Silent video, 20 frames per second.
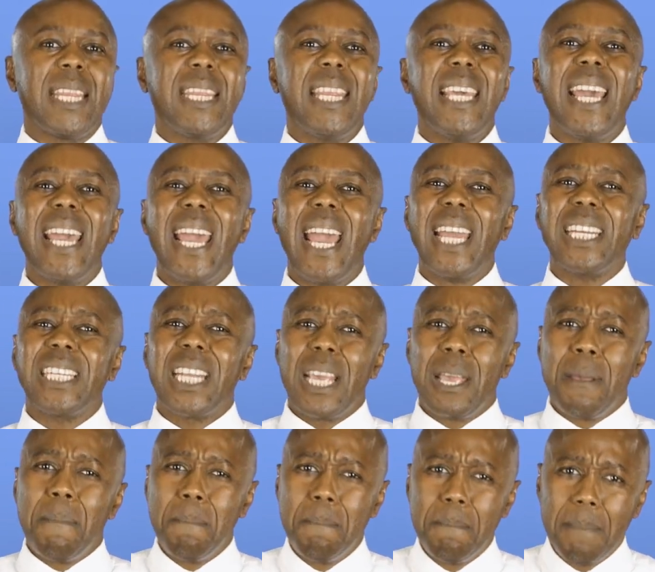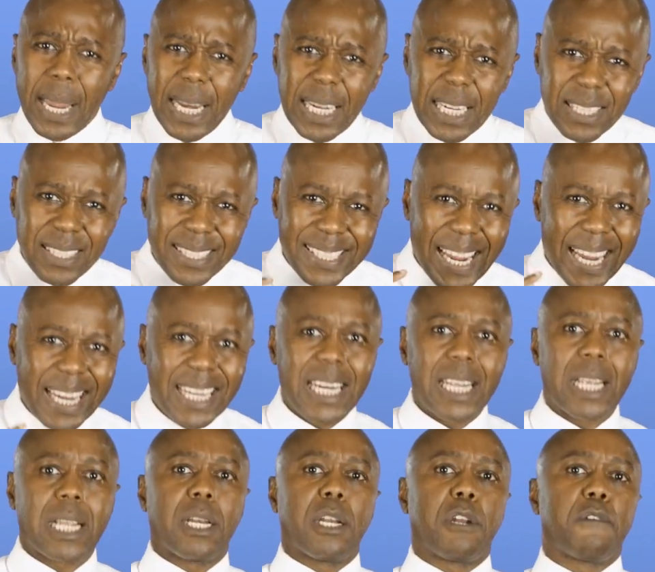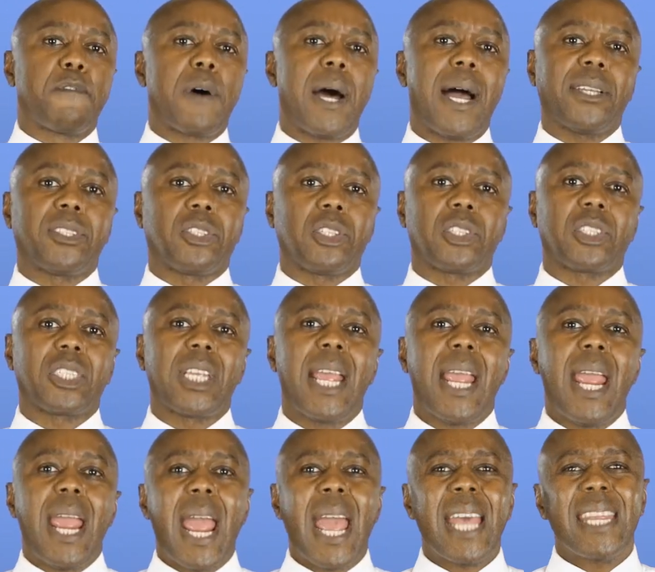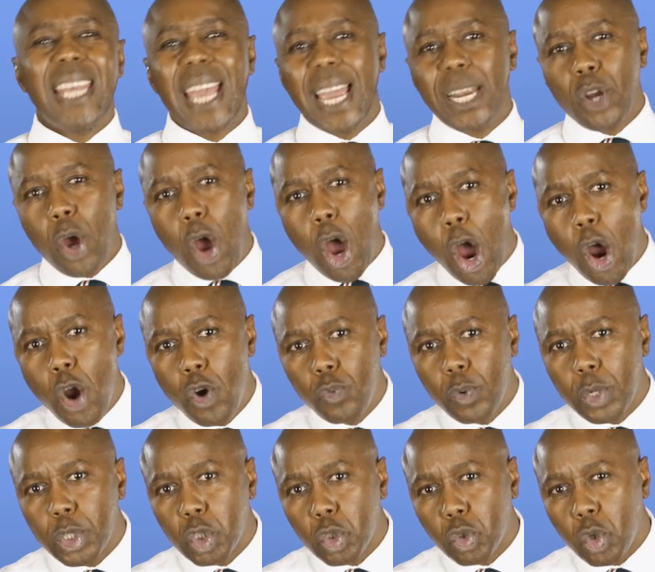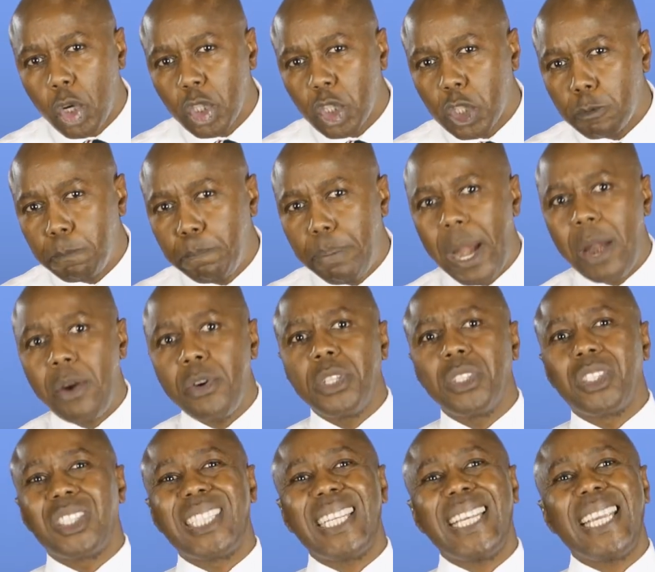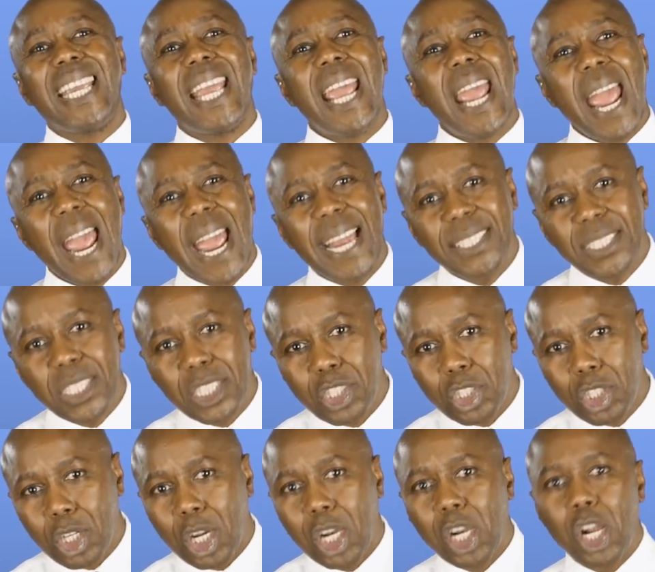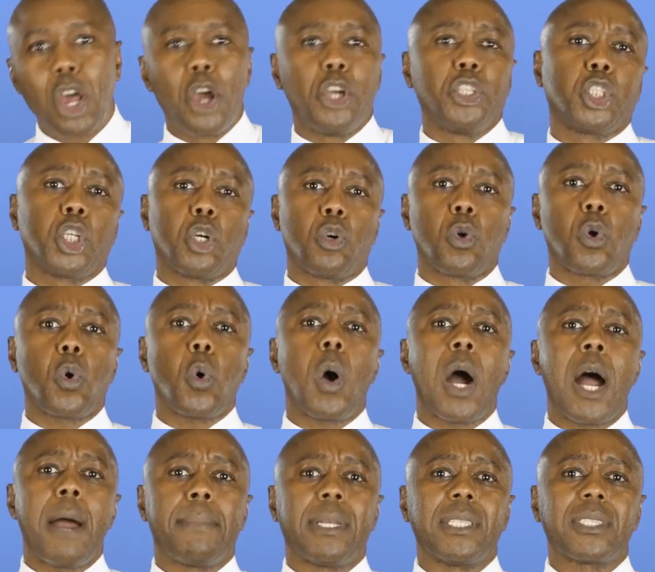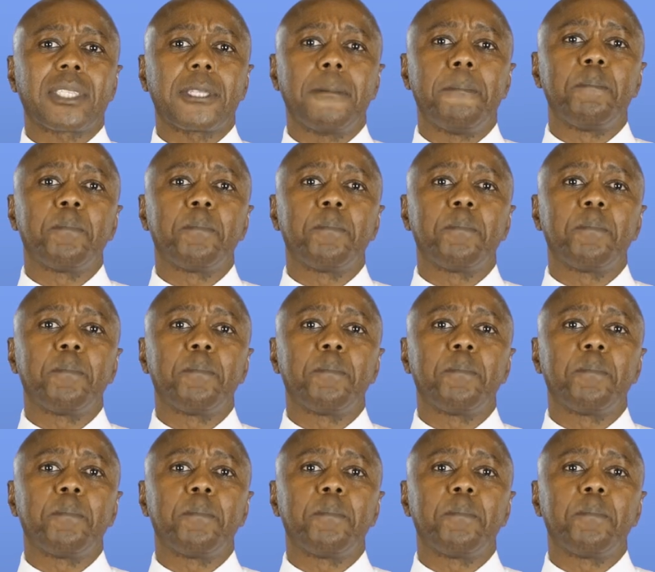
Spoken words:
They had many technical advisors, and they had onerous transparency and disclosure requirements.